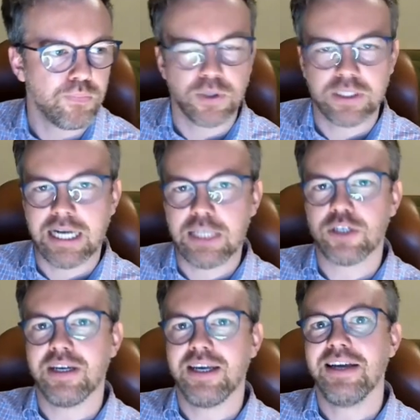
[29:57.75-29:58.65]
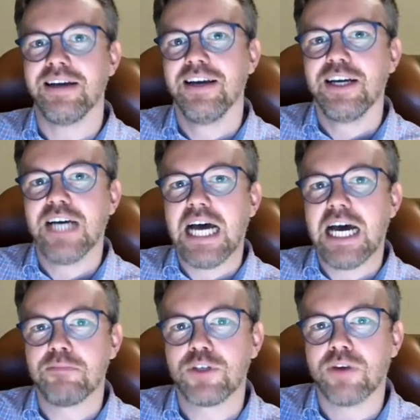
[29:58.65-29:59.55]
potentially
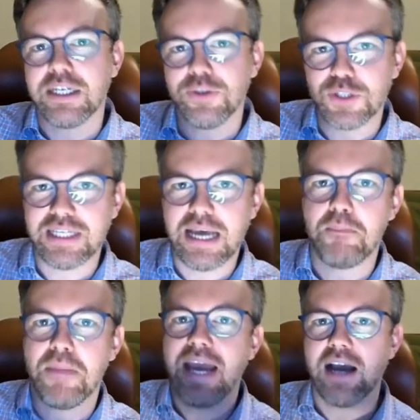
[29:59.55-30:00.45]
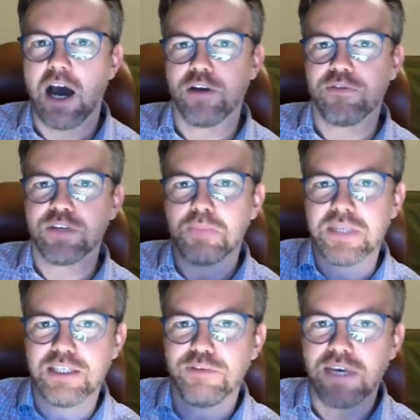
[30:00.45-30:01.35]
um, try to step back out of a
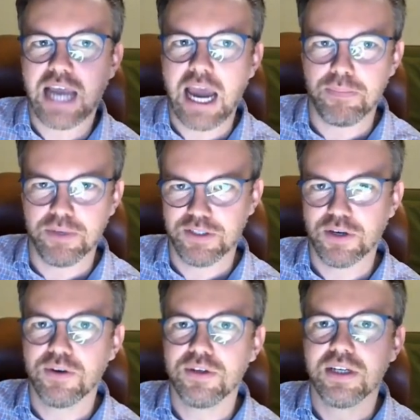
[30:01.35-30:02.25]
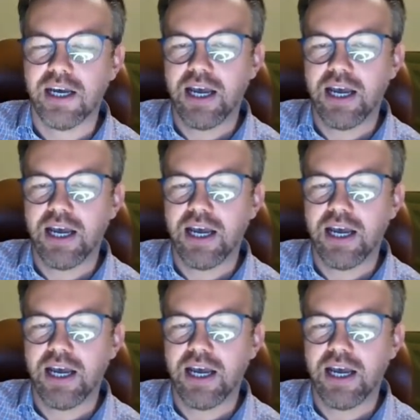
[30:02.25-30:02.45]
specific episode